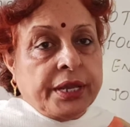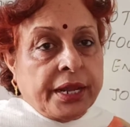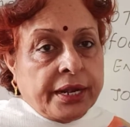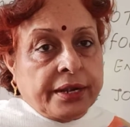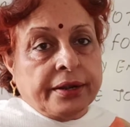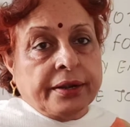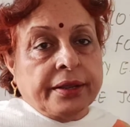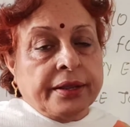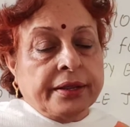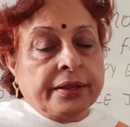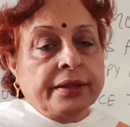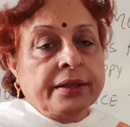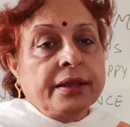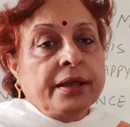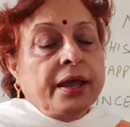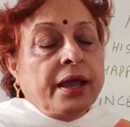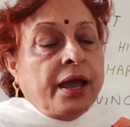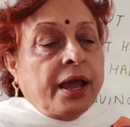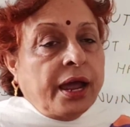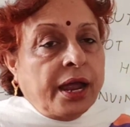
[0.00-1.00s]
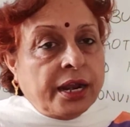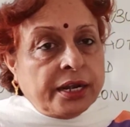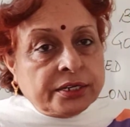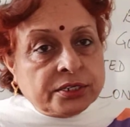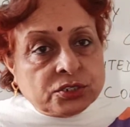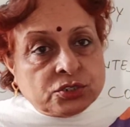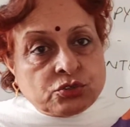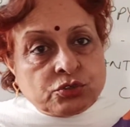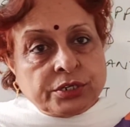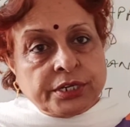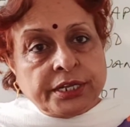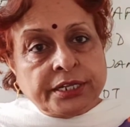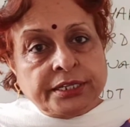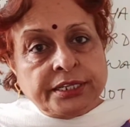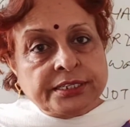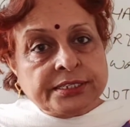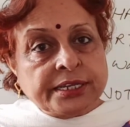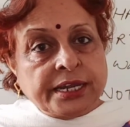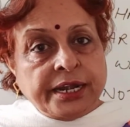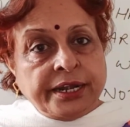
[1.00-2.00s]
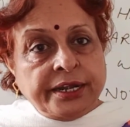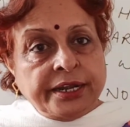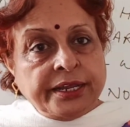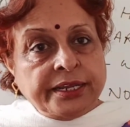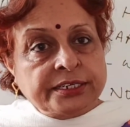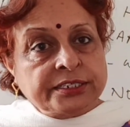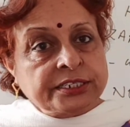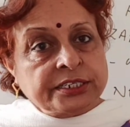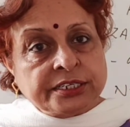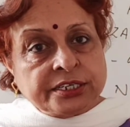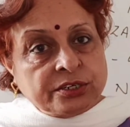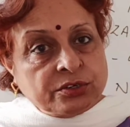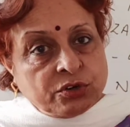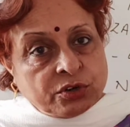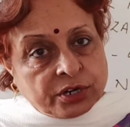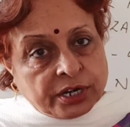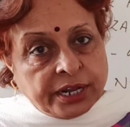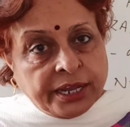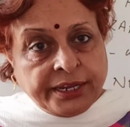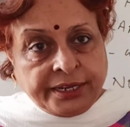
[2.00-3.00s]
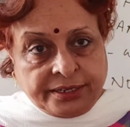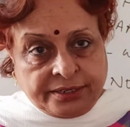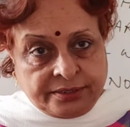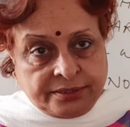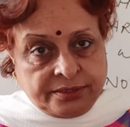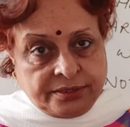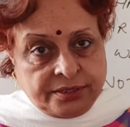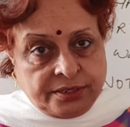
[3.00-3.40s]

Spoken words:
ending, and today this ending she did not like.